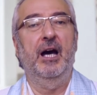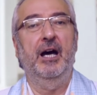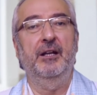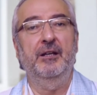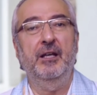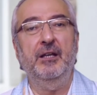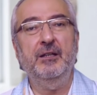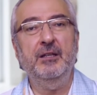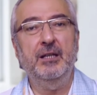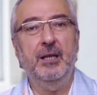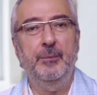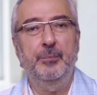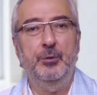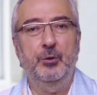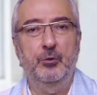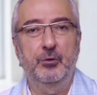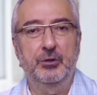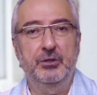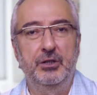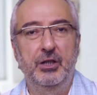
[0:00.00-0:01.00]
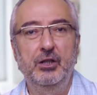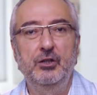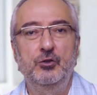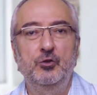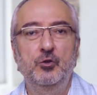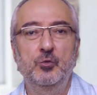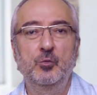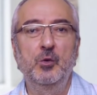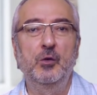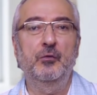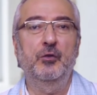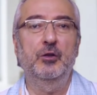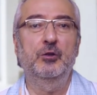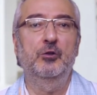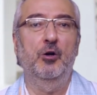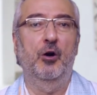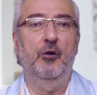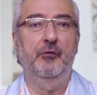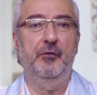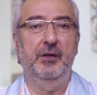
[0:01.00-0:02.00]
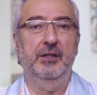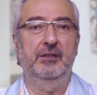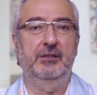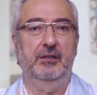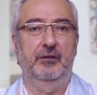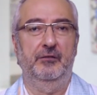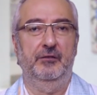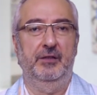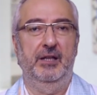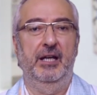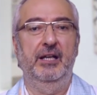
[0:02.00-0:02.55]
Another approach is to move on the offensive,